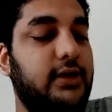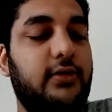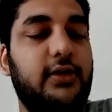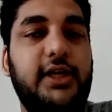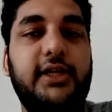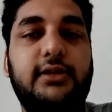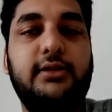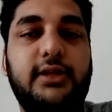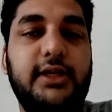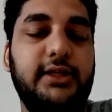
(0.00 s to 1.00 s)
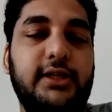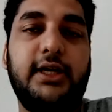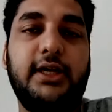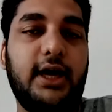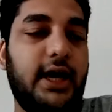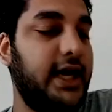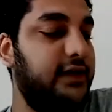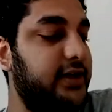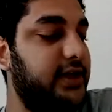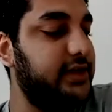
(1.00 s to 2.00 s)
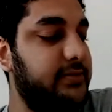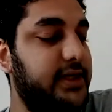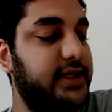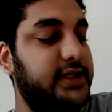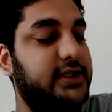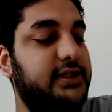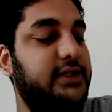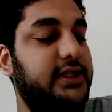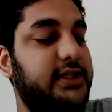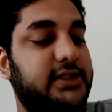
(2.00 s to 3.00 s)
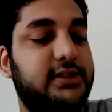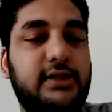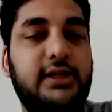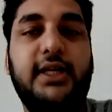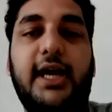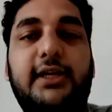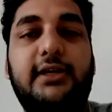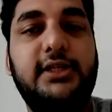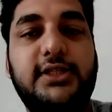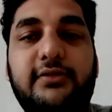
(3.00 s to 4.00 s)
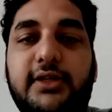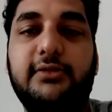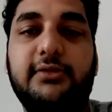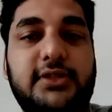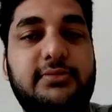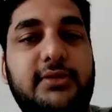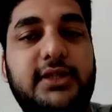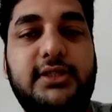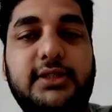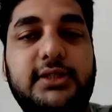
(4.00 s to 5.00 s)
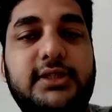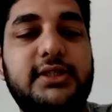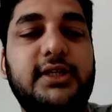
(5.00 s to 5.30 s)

Only thing that I have a recommendation is the titles of the Toastmasters,